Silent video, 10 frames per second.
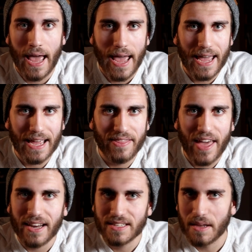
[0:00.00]
And
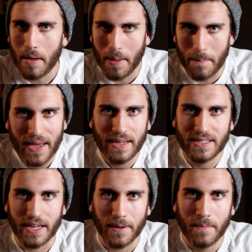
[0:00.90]
that is
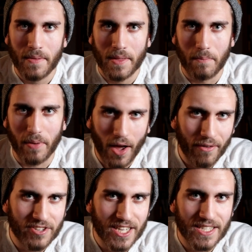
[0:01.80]
amazing. But
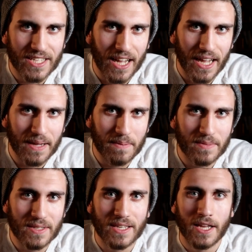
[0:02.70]

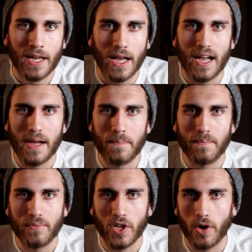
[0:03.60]
oftentimes,
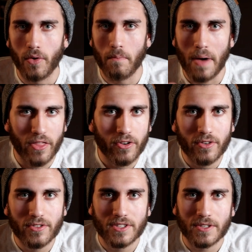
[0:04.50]
um, you know,
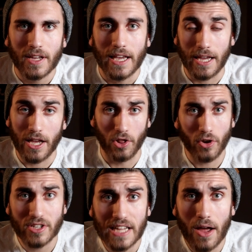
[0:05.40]
mothers can get
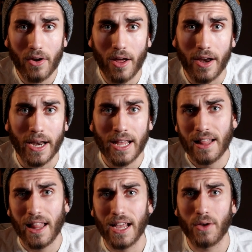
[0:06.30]
looked down on.
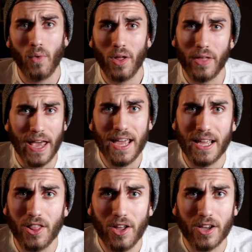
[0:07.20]
Like, well, hey,
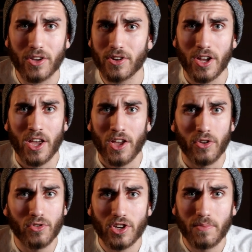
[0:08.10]
look, you're
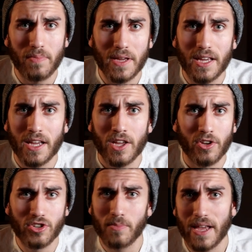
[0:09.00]
you should be
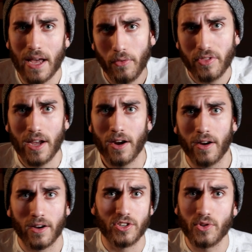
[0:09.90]
you should be out there
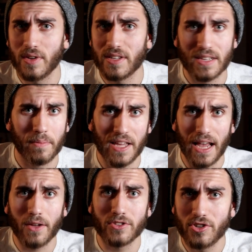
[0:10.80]
doing something
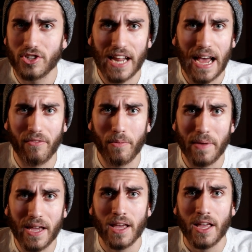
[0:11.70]
else. You should have a
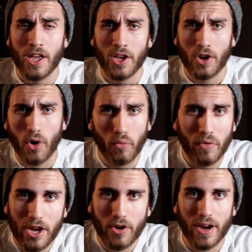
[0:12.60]
big
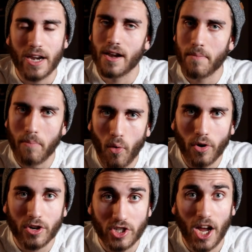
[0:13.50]
career in an
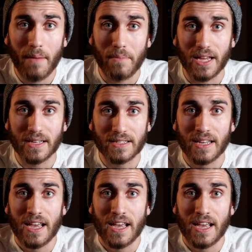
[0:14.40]
important job because